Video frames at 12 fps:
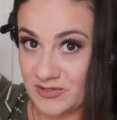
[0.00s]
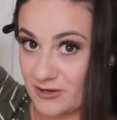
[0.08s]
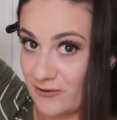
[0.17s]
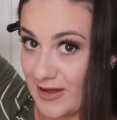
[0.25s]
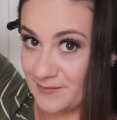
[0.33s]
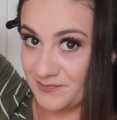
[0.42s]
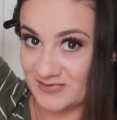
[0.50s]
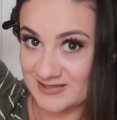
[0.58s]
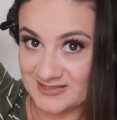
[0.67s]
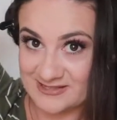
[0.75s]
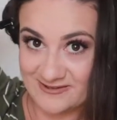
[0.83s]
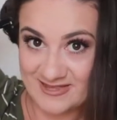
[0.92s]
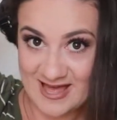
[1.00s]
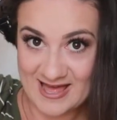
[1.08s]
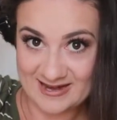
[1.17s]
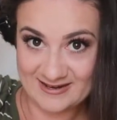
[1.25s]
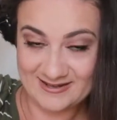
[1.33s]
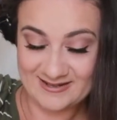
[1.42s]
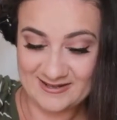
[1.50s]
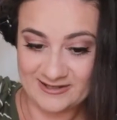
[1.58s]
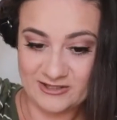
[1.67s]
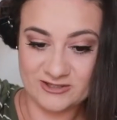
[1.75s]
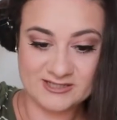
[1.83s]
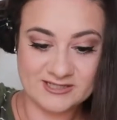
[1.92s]
Okay, so then
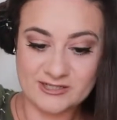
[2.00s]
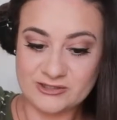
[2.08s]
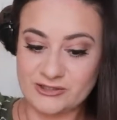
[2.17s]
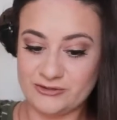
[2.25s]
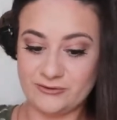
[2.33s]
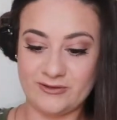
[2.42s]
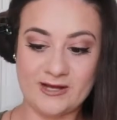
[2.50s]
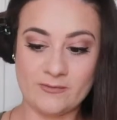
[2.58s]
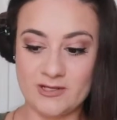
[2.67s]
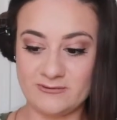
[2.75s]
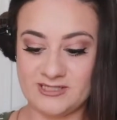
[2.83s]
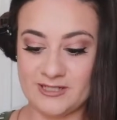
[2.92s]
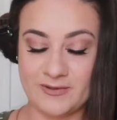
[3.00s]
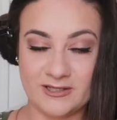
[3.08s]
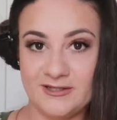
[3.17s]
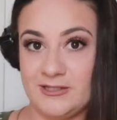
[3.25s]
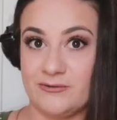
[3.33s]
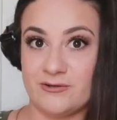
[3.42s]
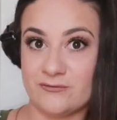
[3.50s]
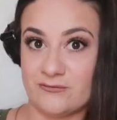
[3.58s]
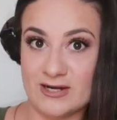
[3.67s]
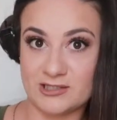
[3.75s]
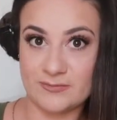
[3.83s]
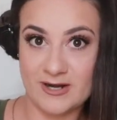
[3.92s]
you're just gonna do like what you would typically do with
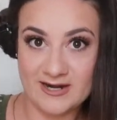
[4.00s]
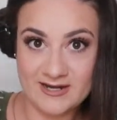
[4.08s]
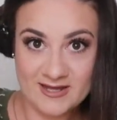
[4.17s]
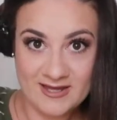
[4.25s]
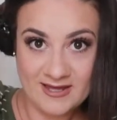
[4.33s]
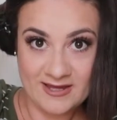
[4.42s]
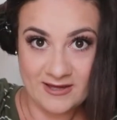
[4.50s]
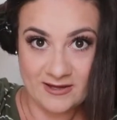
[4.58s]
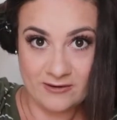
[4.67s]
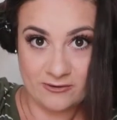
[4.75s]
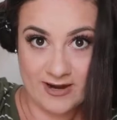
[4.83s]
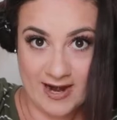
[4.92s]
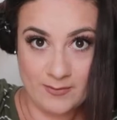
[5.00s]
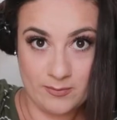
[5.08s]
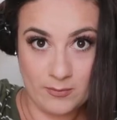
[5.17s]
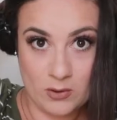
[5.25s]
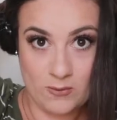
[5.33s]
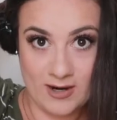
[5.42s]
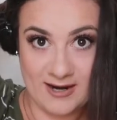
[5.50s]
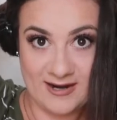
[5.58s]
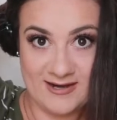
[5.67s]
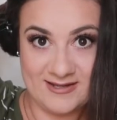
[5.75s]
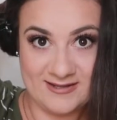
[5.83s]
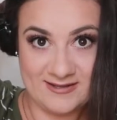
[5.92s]
French braid. Grab
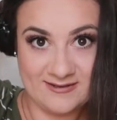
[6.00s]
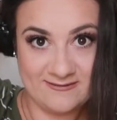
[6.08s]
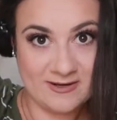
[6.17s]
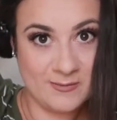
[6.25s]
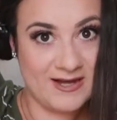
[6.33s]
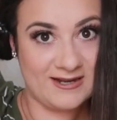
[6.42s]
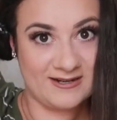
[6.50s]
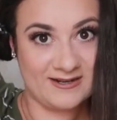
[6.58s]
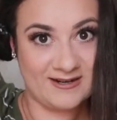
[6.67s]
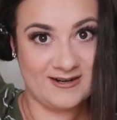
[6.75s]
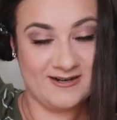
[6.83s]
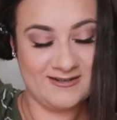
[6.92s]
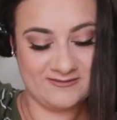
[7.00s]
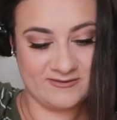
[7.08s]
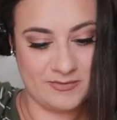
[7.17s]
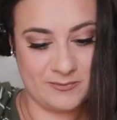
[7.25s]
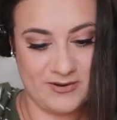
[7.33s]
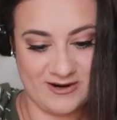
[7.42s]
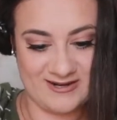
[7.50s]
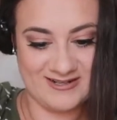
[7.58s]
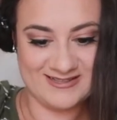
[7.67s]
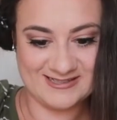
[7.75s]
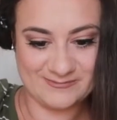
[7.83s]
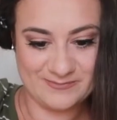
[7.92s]
more from under, from the part
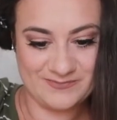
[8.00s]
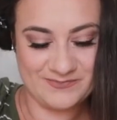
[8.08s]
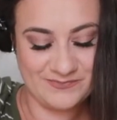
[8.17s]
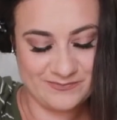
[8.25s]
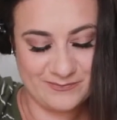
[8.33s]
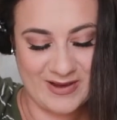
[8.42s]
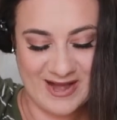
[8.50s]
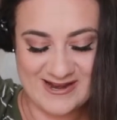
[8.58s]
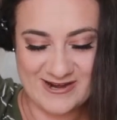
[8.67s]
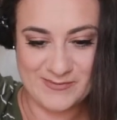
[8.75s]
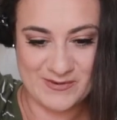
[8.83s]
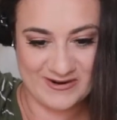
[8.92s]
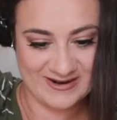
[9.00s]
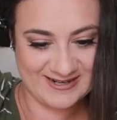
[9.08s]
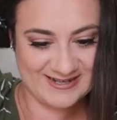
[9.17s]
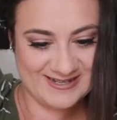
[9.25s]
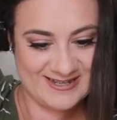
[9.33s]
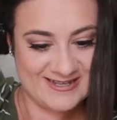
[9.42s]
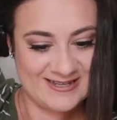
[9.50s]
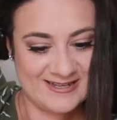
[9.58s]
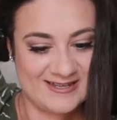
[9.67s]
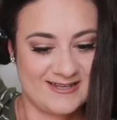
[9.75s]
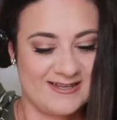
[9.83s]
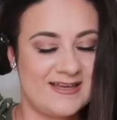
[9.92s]
that's by your part,
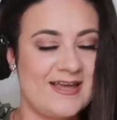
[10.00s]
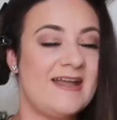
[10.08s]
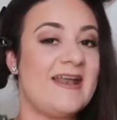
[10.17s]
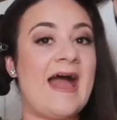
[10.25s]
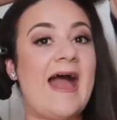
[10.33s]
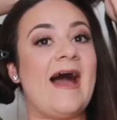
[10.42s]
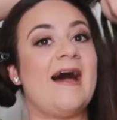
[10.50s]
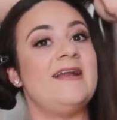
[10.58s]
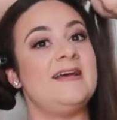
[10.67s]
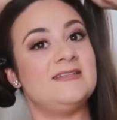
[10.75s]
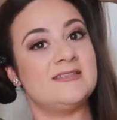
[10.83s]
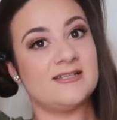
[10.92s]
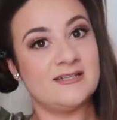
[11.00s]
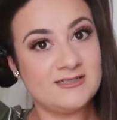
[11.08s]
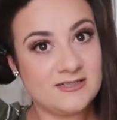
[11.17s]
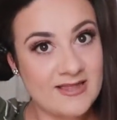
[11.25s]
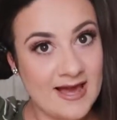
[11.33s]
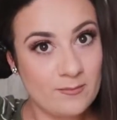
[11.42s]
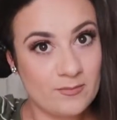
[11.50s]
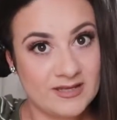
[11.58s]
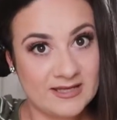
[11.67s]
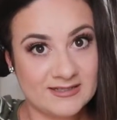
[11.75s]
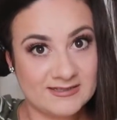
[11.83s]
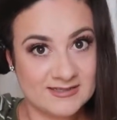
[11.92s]
and add it to that
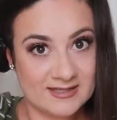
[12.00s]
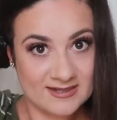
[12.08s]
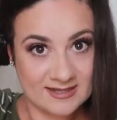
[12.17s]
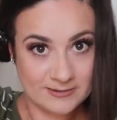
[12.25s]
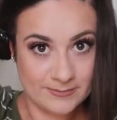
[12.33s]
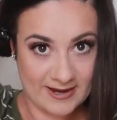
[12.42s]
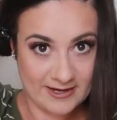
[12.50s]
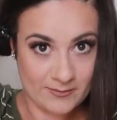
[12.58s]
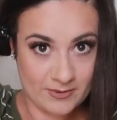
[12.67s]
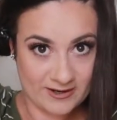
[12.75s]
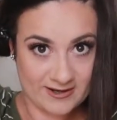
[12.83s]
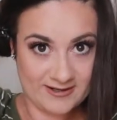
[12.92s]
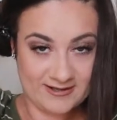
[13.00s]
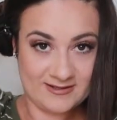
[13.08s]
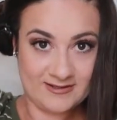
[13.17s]
piece that's by your part.